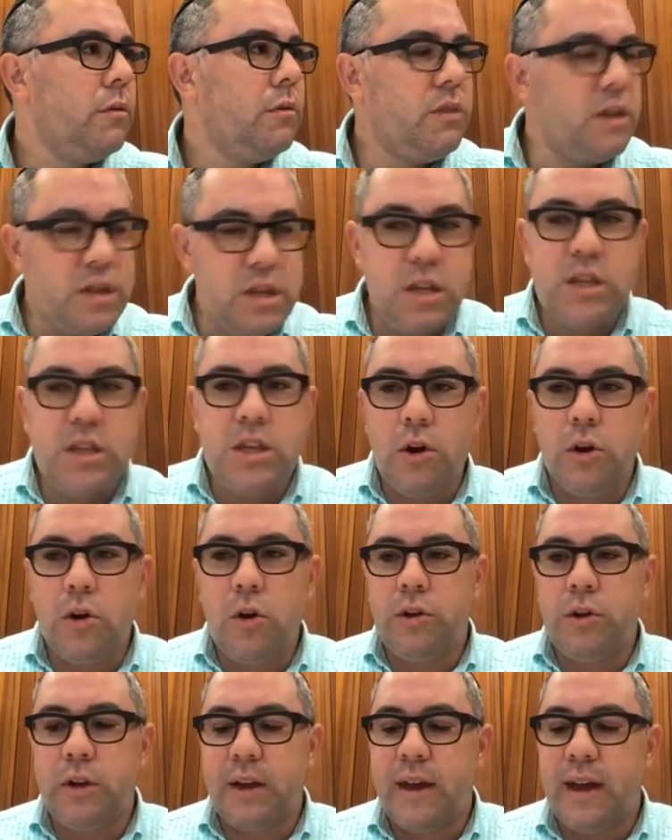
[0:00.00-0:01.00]
This is their
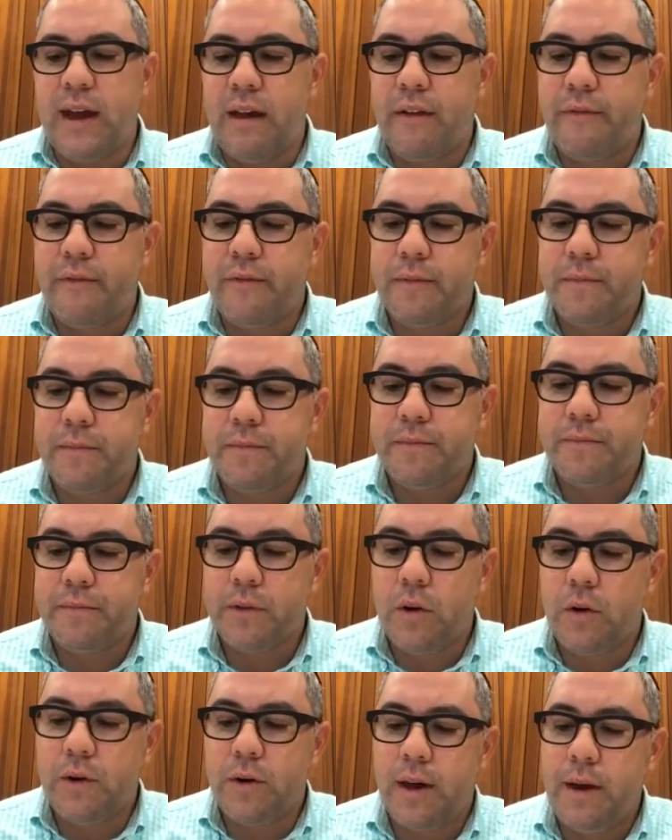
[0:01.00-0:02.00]
golden calf,
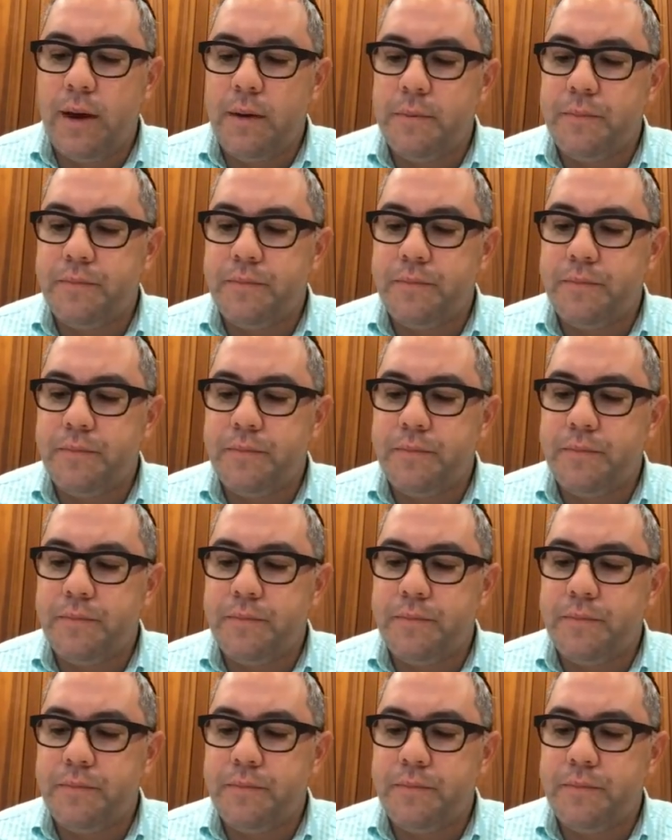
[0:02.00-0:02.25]
okay?